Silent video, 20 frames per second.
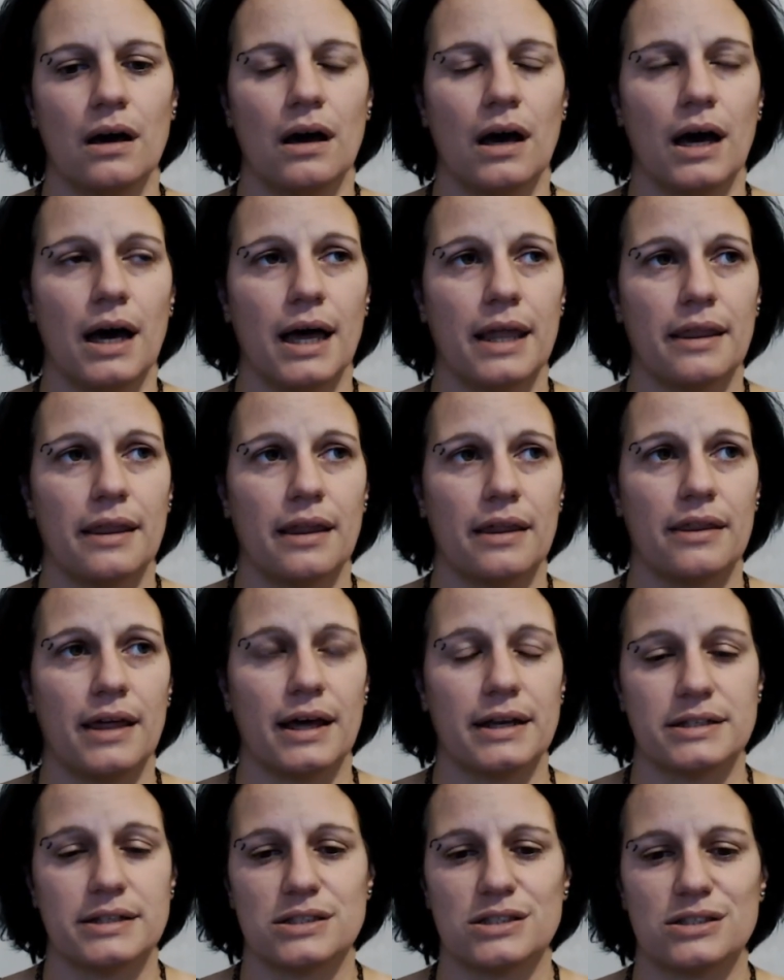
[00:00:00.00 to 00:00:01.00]
And that
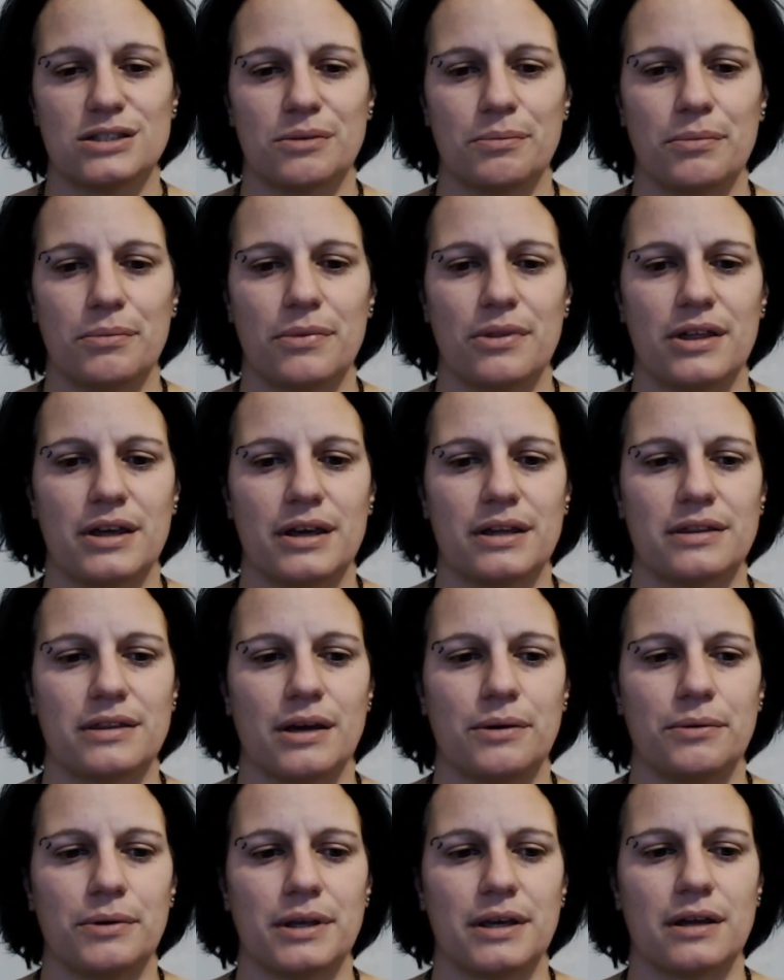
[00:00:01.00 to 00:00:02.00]
is something that
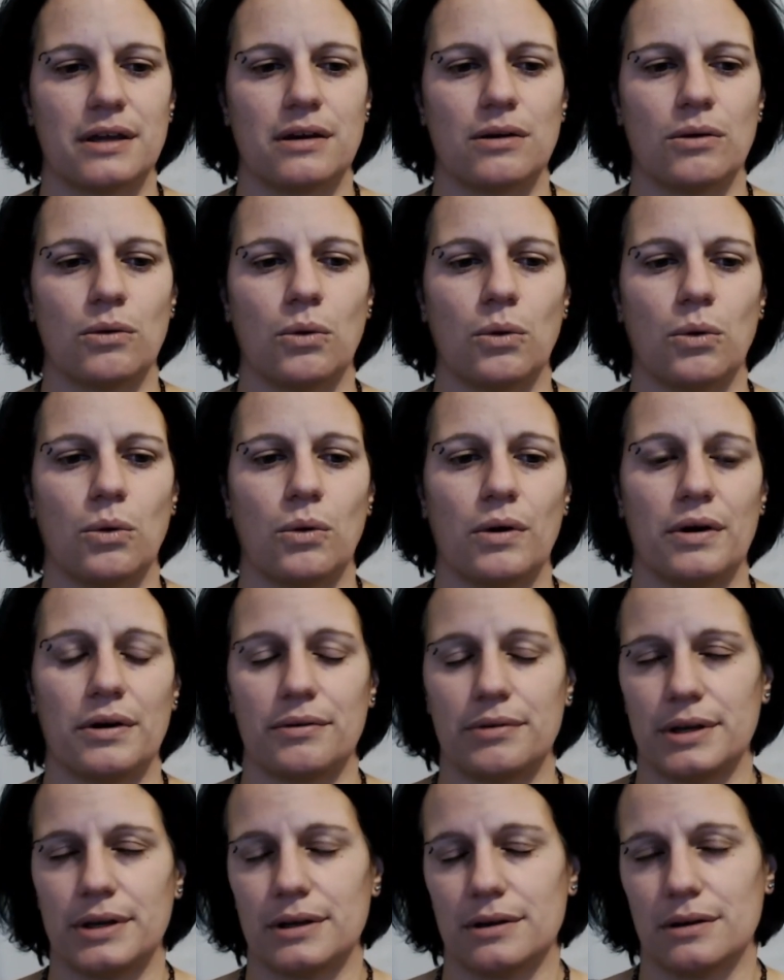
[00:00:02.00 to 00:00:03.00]
we can all
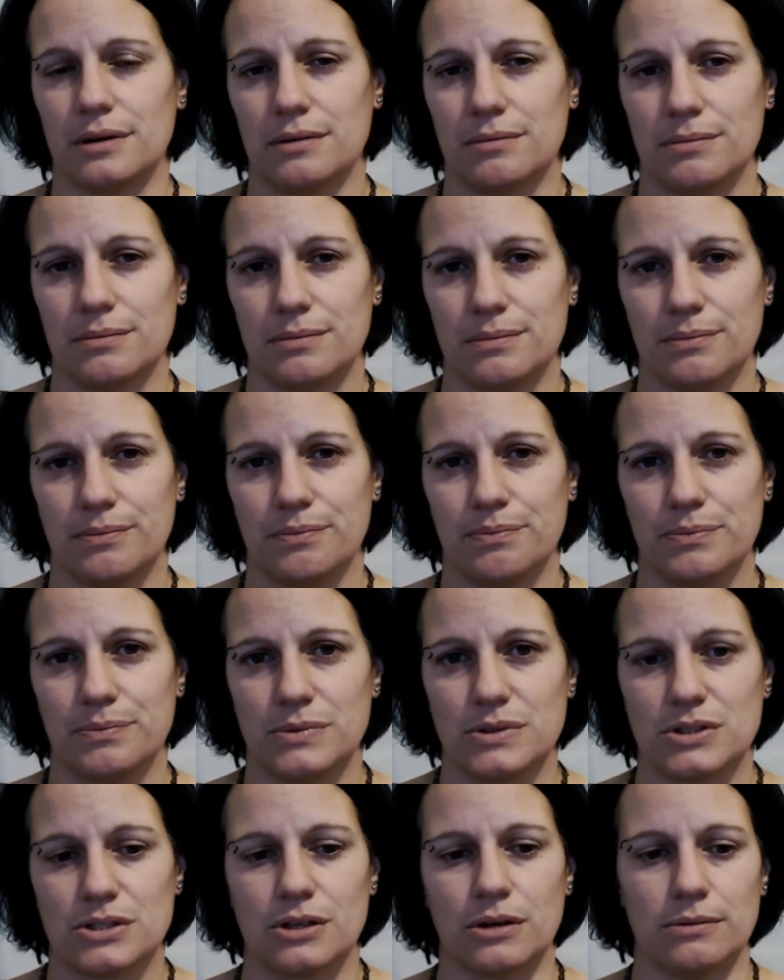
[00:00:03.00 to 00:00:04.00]
agree on.
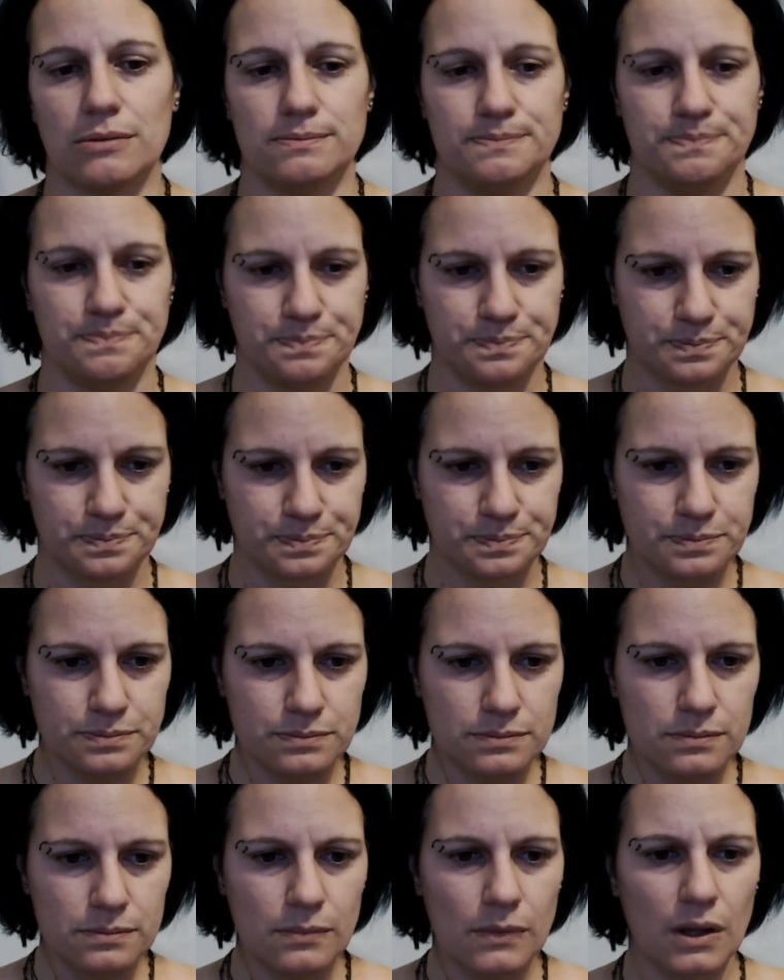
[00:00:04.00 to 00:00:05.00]
So
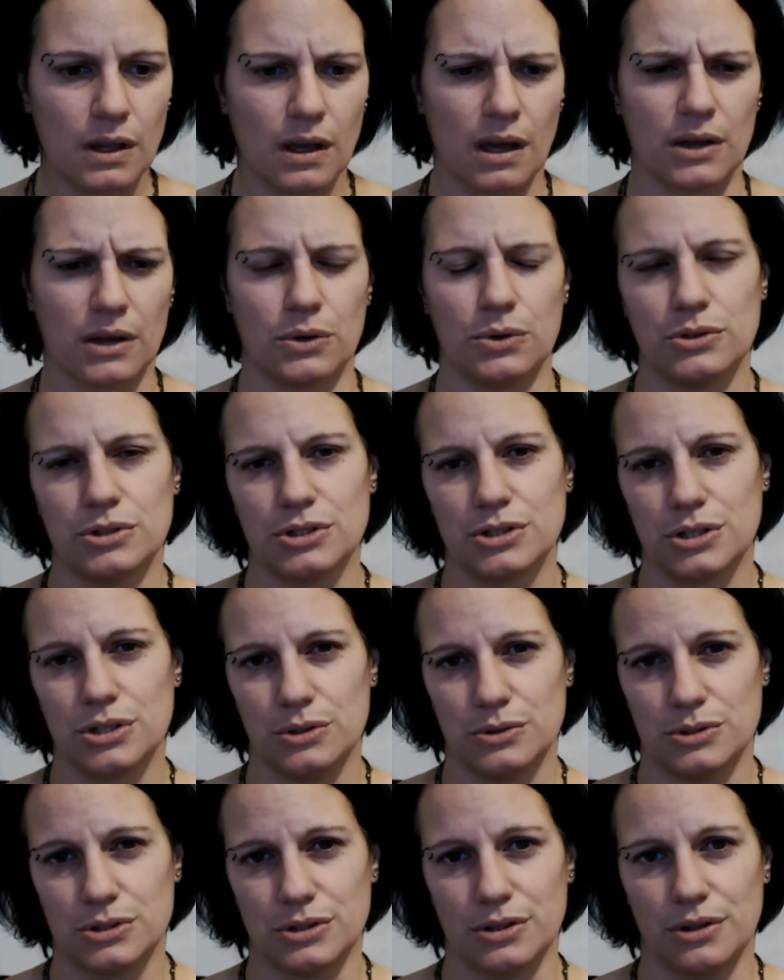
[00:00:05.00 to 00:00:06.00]
I could
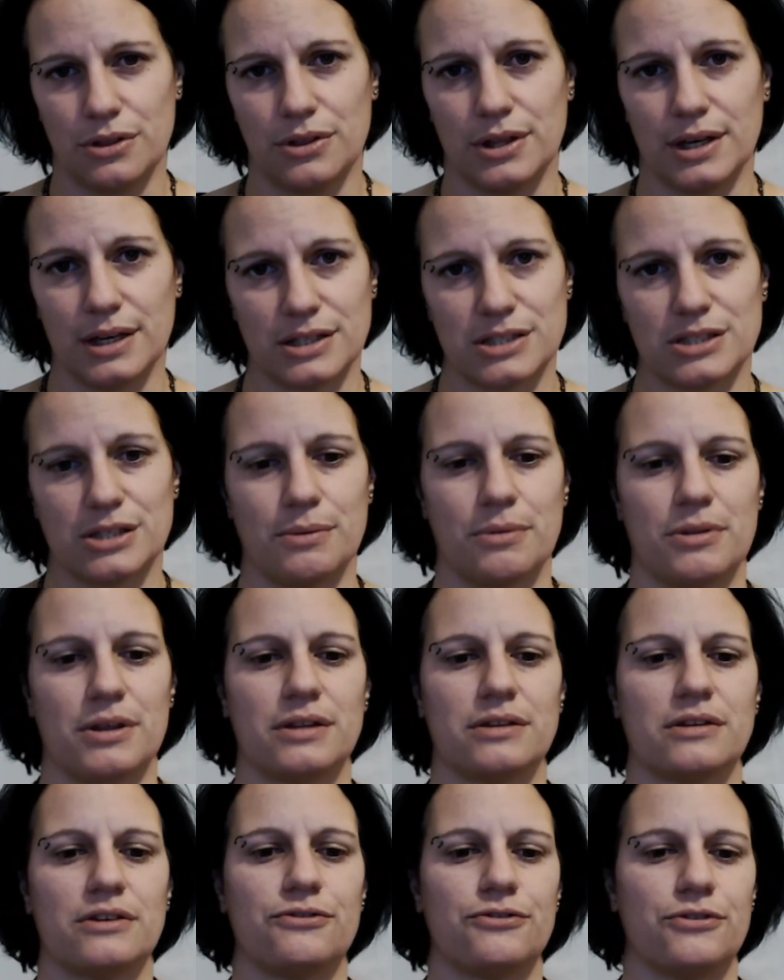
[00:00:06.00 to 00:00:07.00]
choose to think something
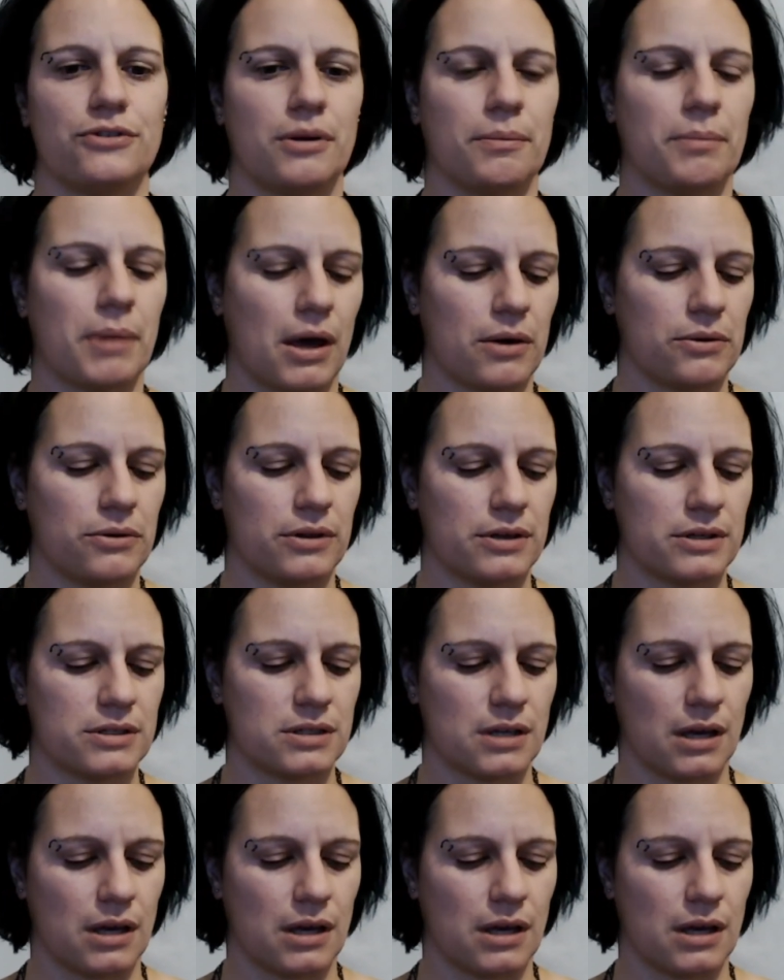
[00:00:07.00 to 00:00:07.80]
different about this.